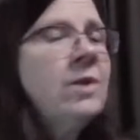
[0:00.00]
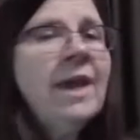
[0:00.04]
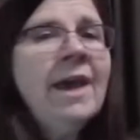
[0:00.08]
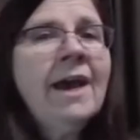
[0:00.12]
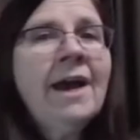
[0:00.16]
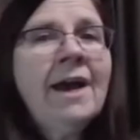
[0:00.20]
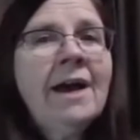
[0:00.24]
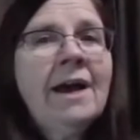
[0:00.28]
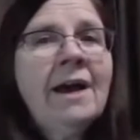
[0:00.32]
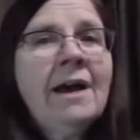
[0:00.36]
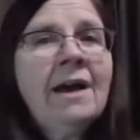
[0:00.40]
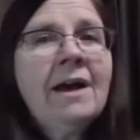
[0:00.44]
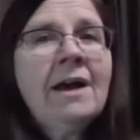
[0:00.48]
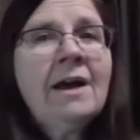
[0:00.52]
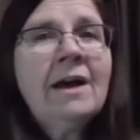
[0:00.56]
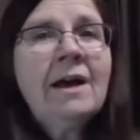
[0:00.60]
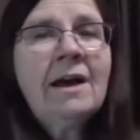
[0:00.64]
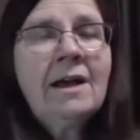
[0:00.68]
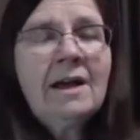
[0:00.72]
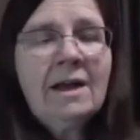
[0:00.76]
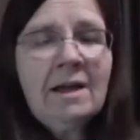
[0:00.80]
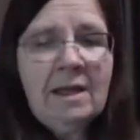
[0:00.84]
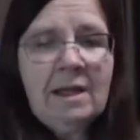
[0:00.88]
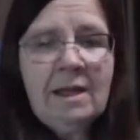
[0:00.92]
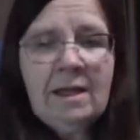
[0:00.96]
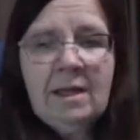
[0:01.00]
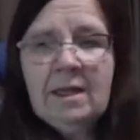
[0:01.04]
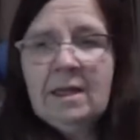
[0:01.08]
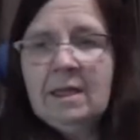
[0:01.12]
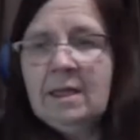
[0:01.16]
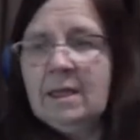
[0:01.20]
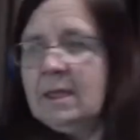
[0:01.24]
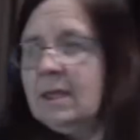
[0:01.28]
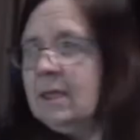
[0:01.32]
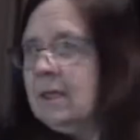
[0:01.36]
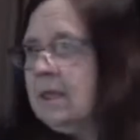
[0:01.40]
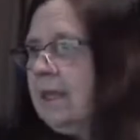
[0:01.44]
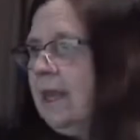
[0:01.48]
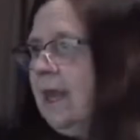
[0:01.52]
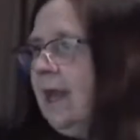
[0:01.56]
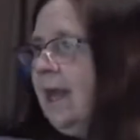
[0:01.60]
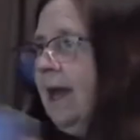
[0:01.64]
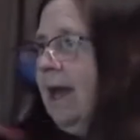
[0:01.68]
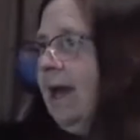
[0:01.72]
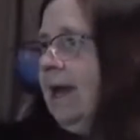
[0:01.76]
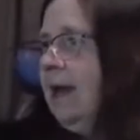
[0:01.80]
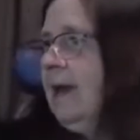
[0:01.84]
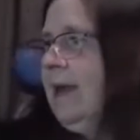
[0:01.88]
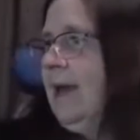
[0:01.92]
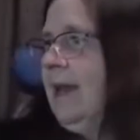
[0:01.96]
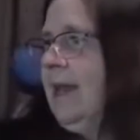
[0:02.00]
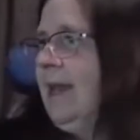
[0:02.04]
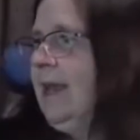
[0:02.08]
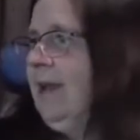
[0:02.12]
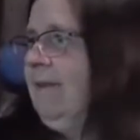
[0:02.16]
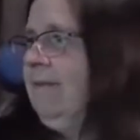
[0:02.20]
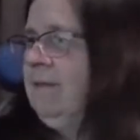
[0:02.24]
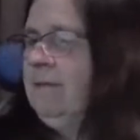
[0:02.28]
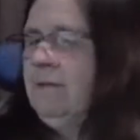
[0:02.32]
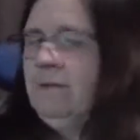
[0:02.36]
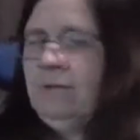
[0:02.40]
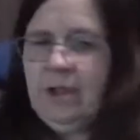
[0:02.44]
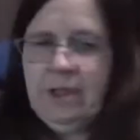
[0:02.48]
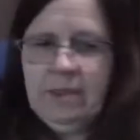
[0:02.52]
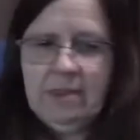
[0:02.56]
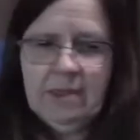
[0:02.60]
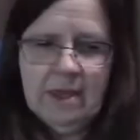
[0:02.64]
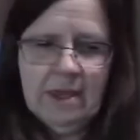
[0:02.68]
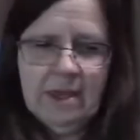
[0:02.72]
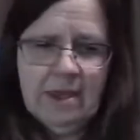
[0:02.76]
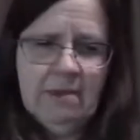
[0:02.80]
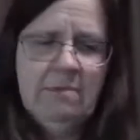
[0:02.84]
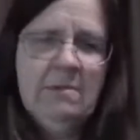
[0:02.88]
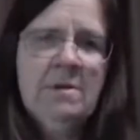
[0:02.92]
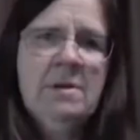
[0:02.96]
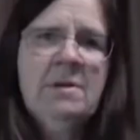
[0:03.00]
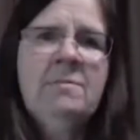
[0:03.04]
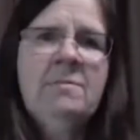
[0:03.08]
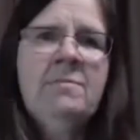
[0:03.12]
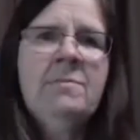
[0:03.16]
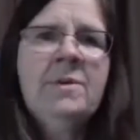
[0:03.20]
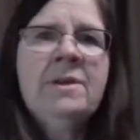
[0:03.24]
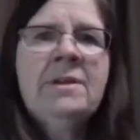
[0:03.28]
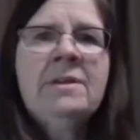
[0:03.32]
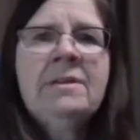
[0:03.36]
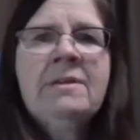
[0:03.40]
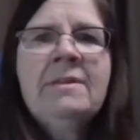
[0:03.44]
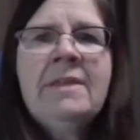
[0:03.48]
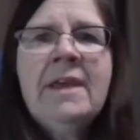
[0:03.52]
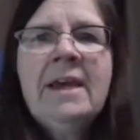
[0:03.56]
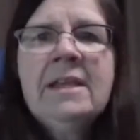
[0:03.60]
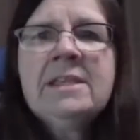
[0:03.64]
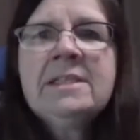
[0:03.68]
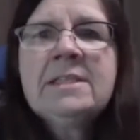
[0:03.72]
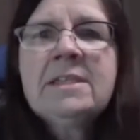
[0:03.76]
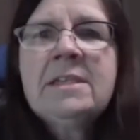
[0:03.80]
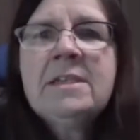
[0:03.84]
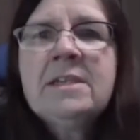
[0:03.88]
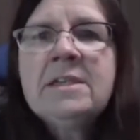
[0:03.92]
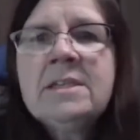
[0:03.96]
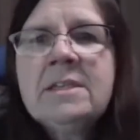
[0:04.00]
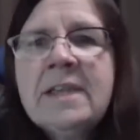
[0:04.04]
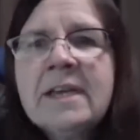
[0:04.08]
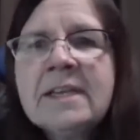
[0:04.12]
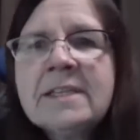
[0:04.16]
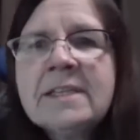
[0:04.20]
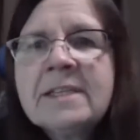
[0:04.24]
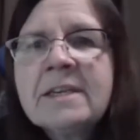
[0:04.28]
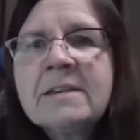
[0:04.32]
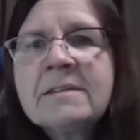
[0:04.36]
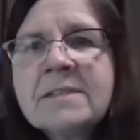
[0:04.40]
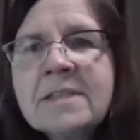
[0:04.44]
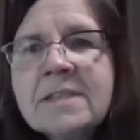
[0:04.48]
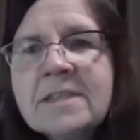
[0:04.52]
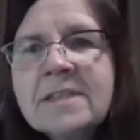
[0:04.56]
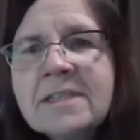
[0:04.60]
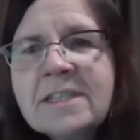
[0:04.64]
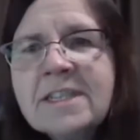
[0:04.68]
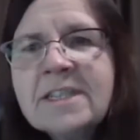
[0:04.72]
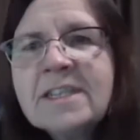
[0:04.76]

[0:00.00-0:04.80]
yeah. Yeah, I never read that one, but that's good. That sounds good too.